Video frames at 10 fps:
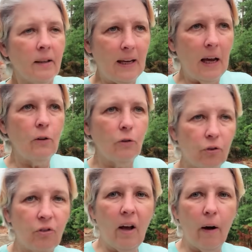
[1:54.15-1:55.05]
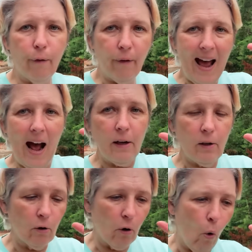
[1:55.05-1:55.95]
Get yourself out of
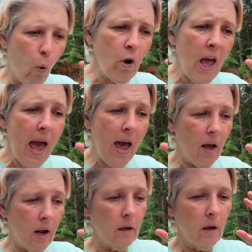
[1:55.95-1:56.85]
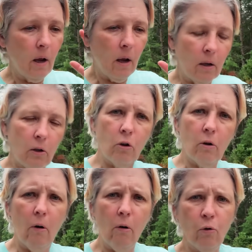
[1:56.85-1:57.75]
your own head, your
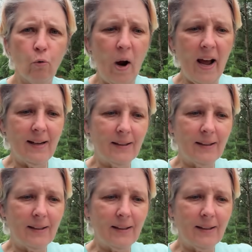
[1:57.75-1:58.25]
own way.